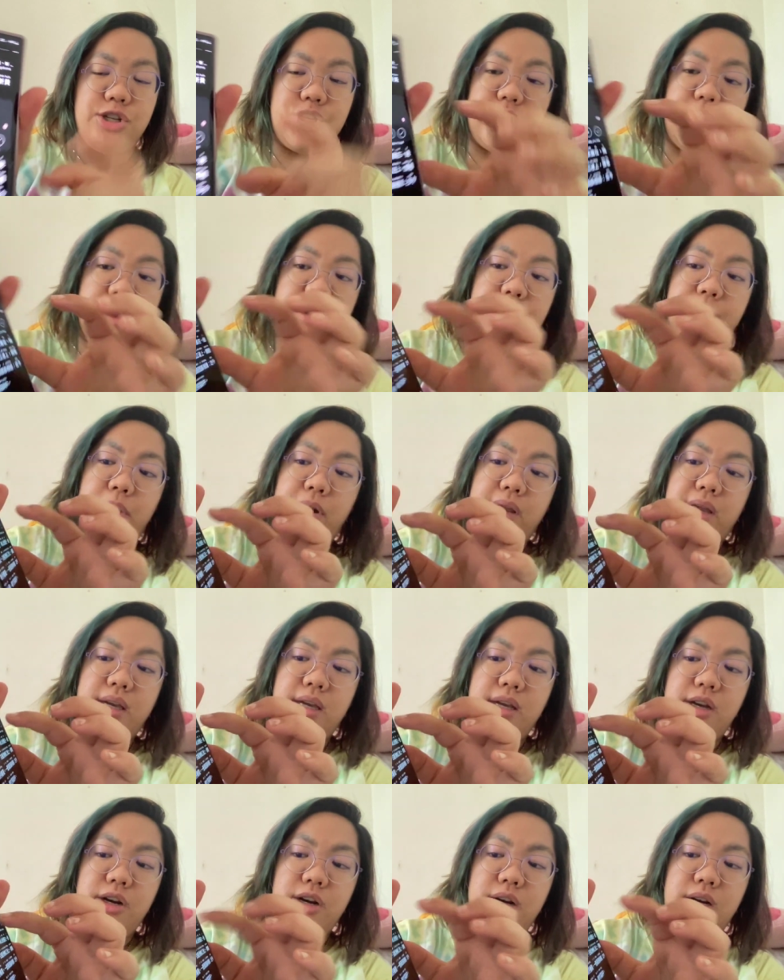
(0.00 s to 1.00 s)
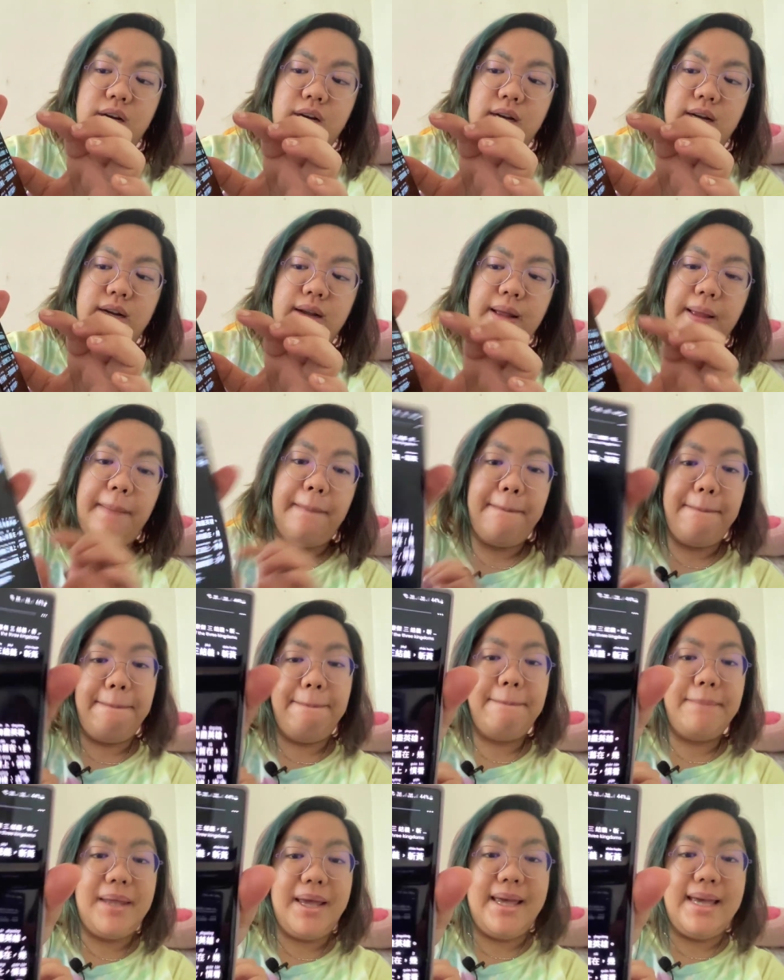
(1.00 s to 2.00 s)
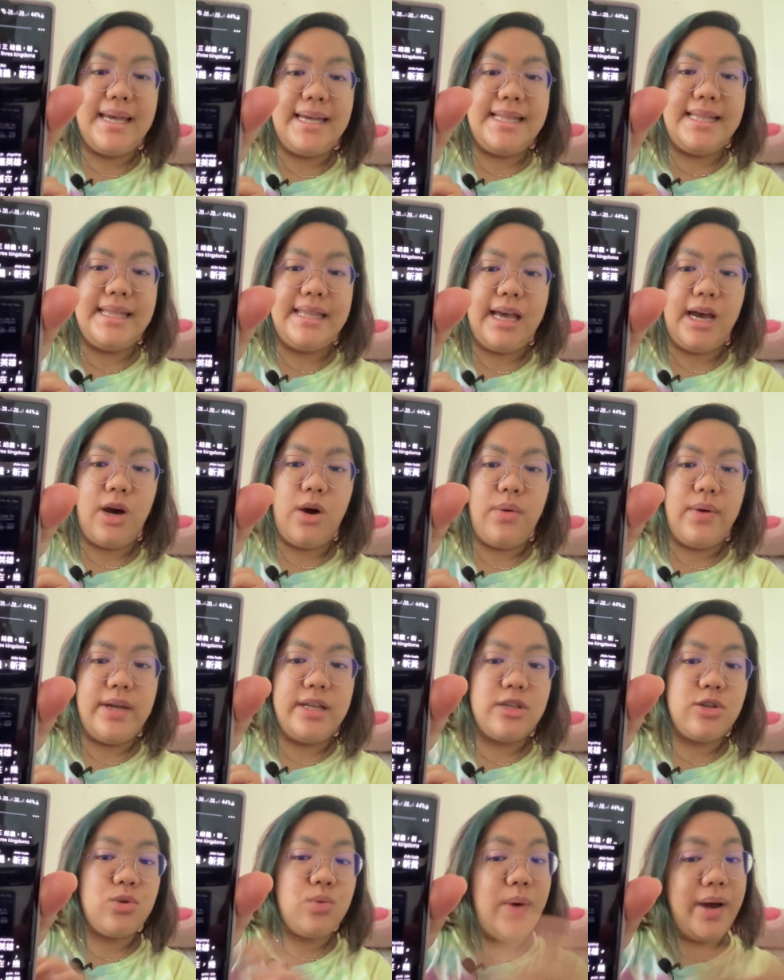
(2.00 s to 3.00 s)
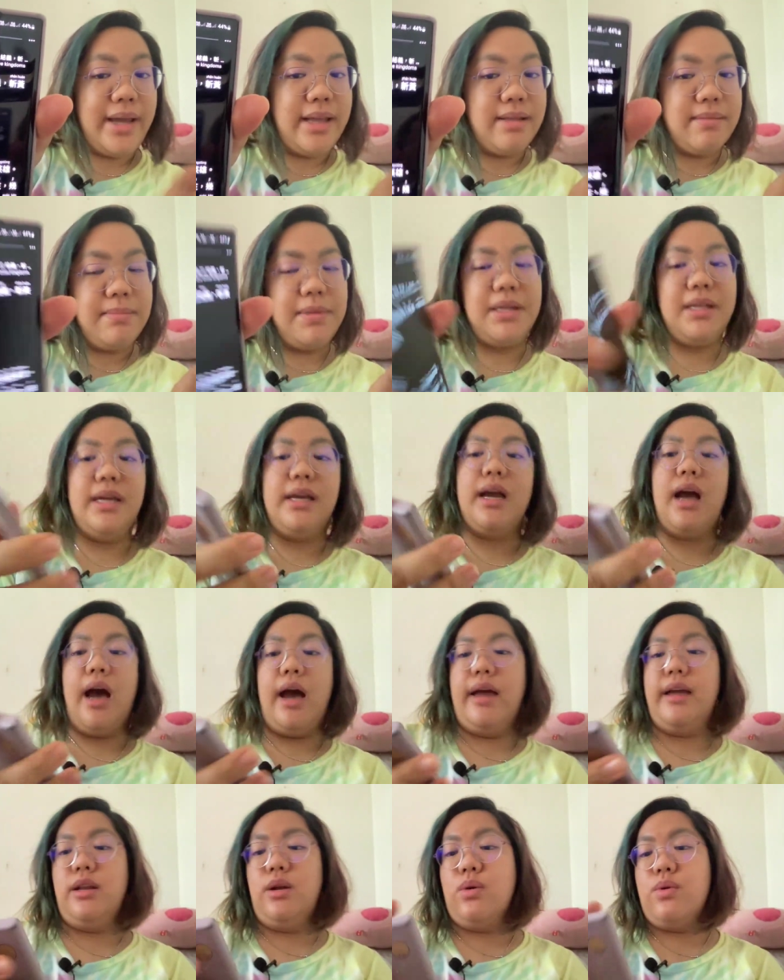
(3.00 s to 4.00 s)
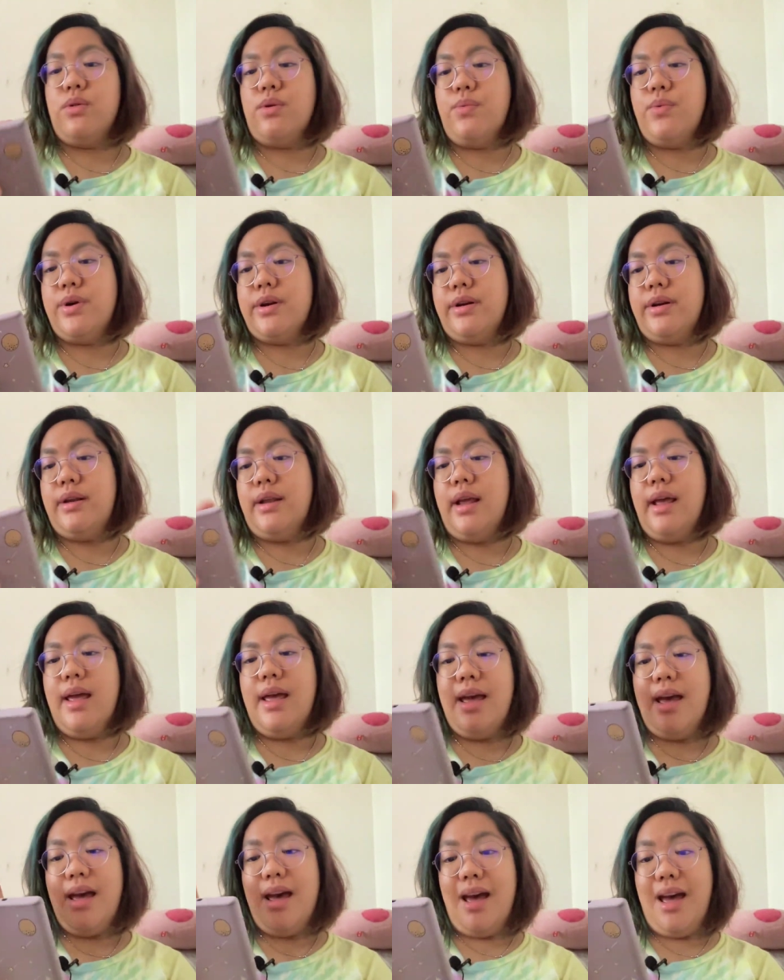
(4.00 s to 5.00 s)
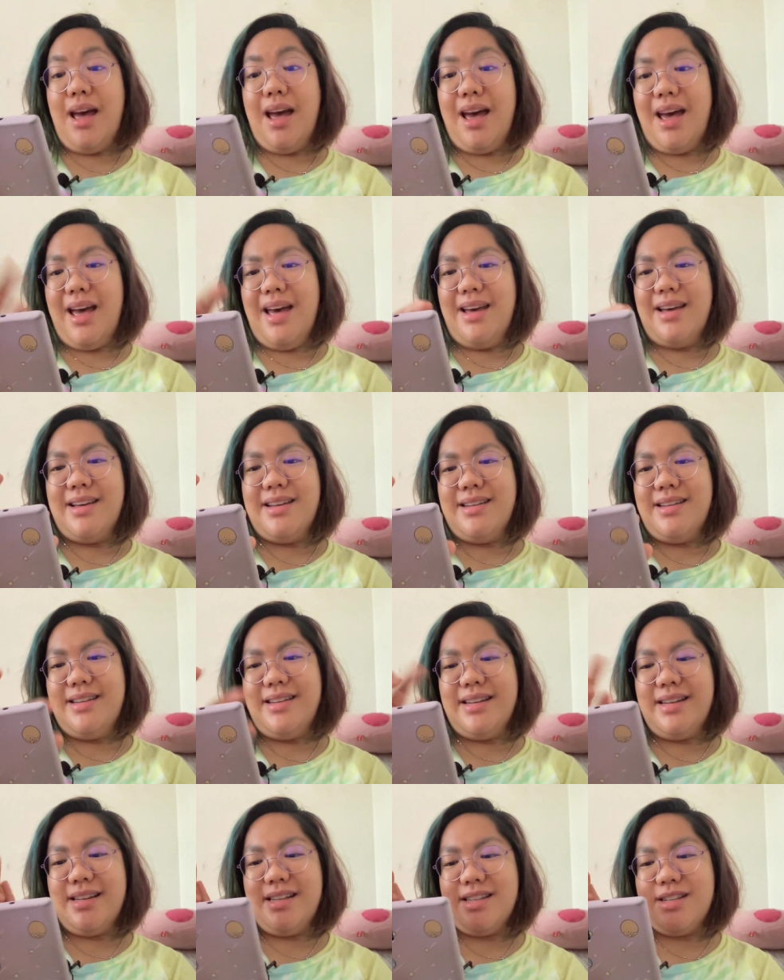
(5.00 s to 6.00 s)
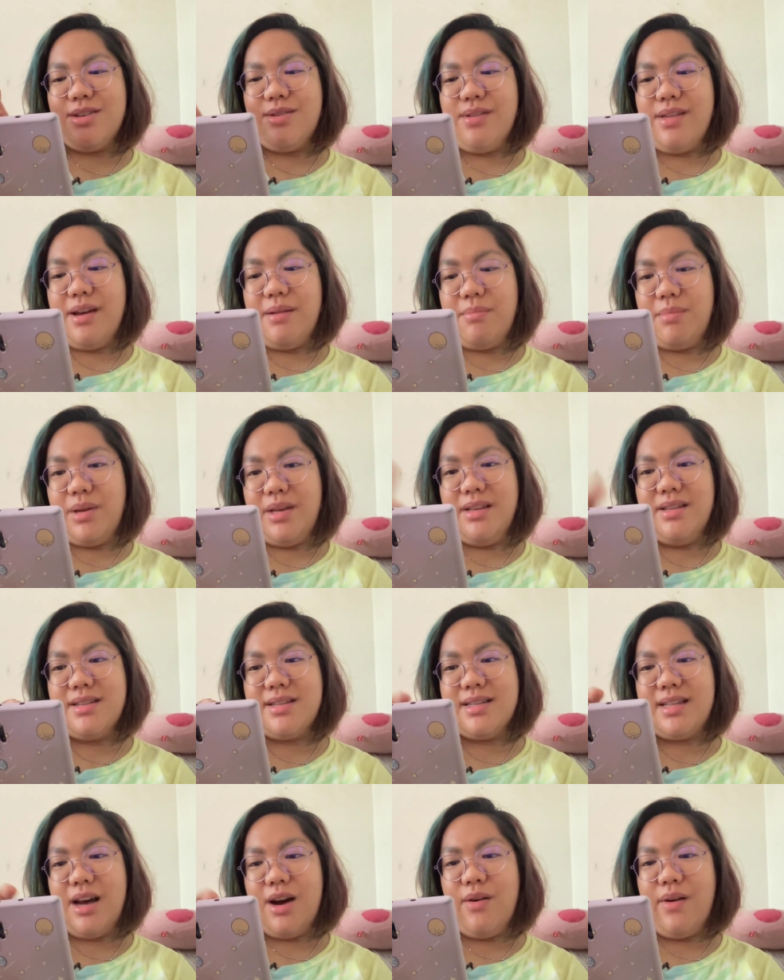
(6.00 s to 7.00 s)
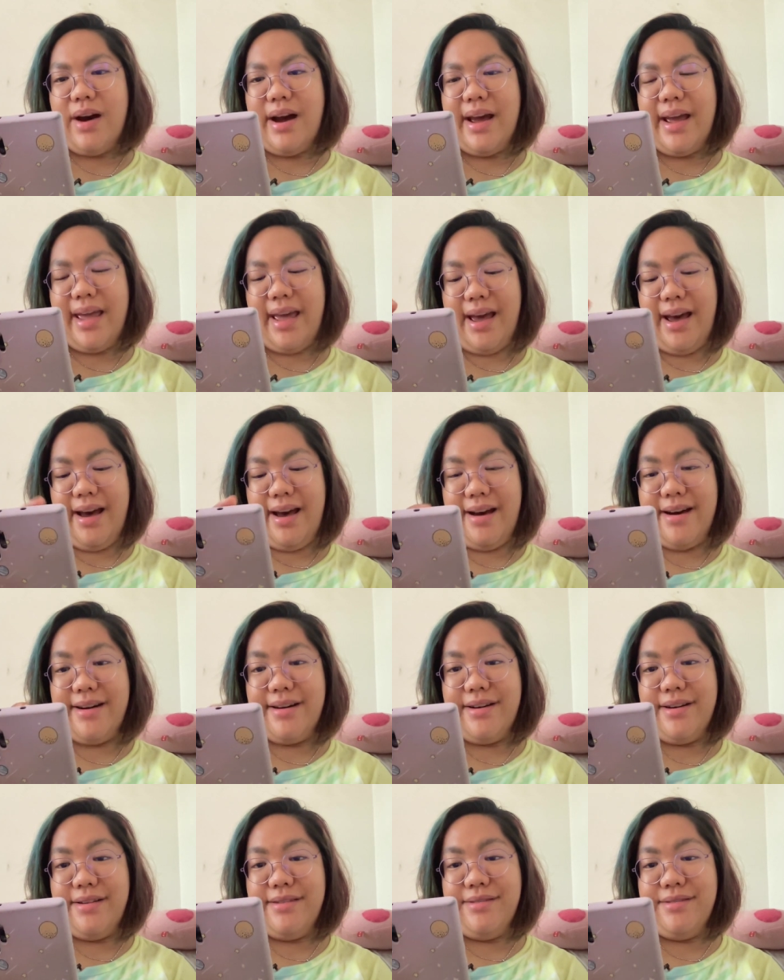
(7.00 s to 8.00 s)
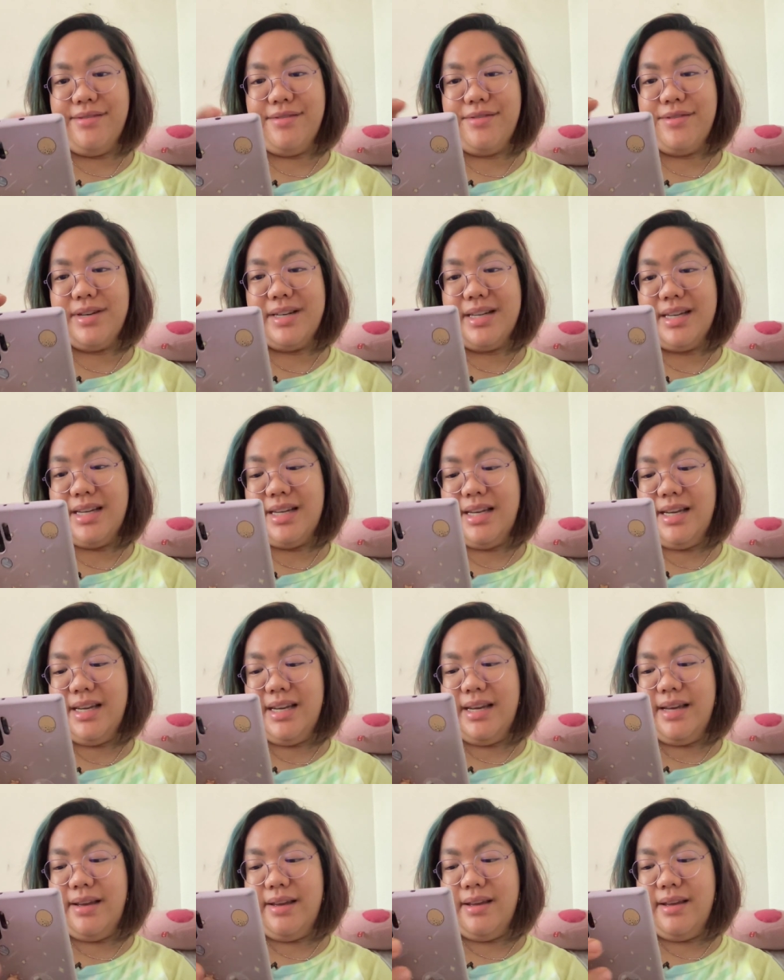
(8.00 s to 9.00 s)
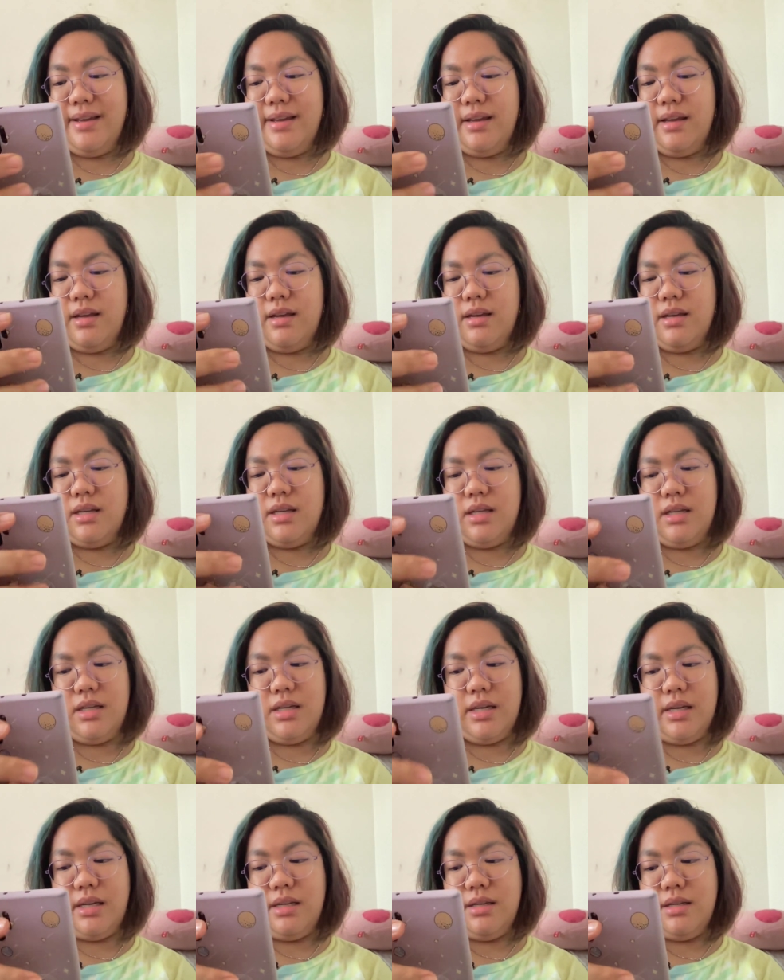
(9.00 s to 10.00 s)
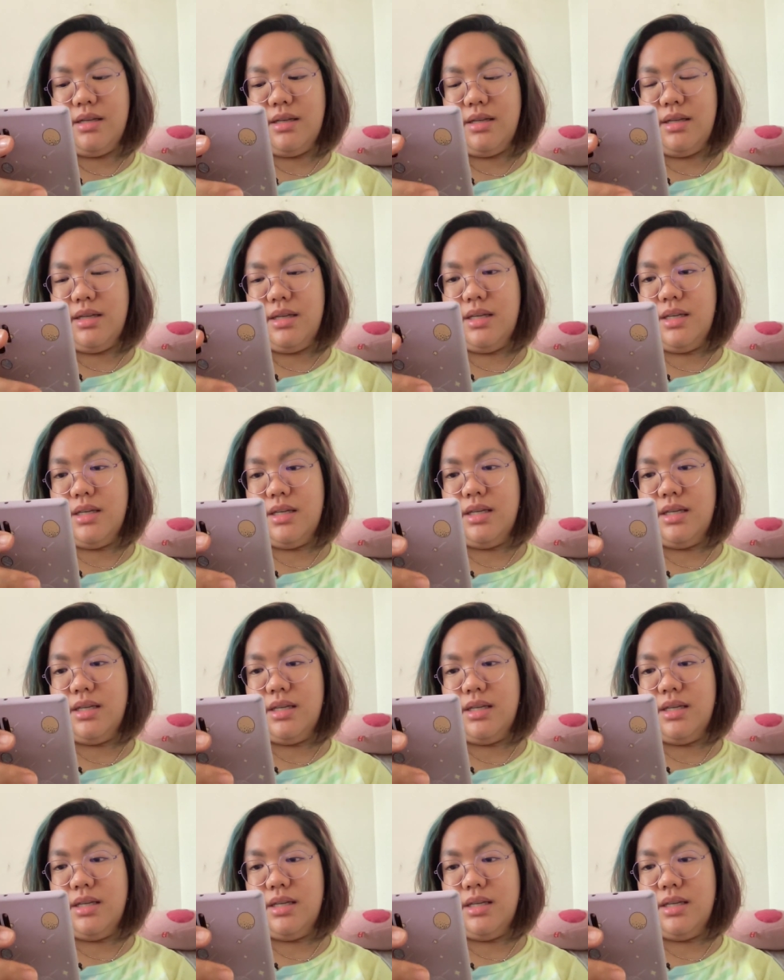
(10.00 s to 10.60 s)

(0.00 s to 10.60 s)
check mark here, and now it's white, meaning I know the word. And so that means now I have 98